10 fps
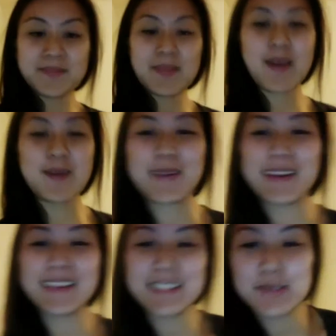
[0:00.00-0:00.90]
All
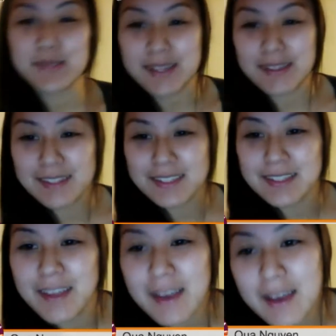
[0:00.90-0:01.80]
right, so
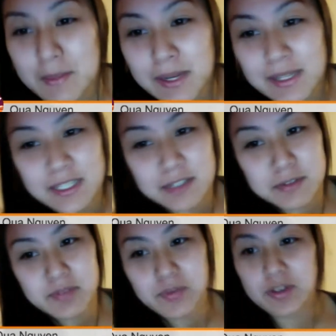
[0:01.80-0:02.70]
Southland by Nina
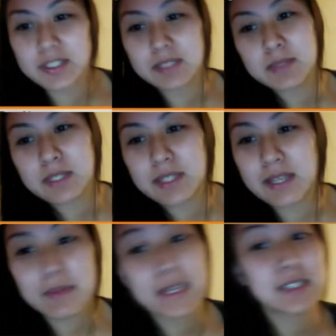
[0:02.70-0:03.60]
Revoyr is a book
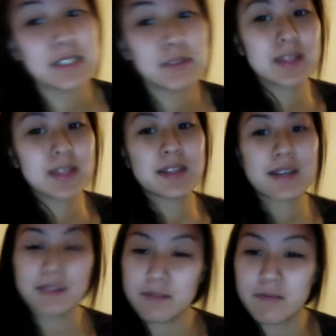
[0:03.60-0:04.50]
that begins with the
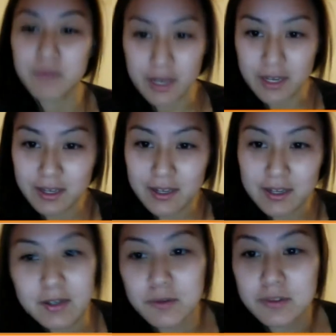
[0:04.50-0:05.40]
death of Frank,
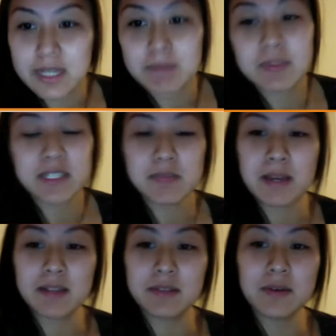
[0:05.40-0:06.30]
an old Japanese
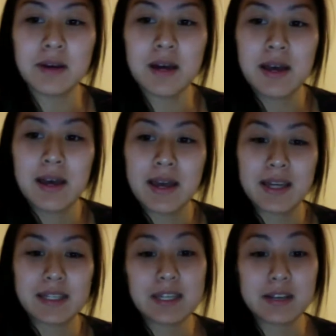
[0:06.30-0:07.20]
man who
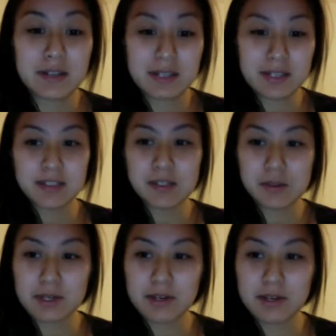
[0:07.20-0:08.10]
had inherited a
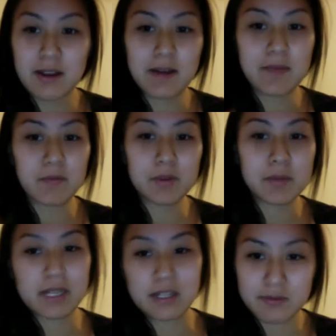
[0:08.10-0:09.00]
store
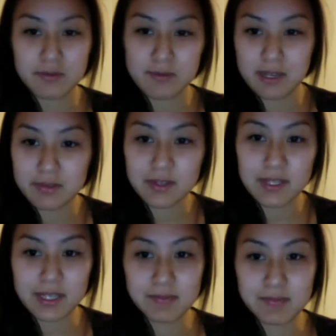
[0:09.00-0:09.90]
from an
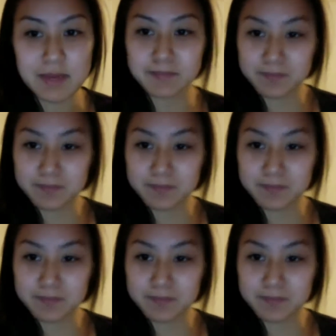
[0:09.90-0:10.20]
unrelated man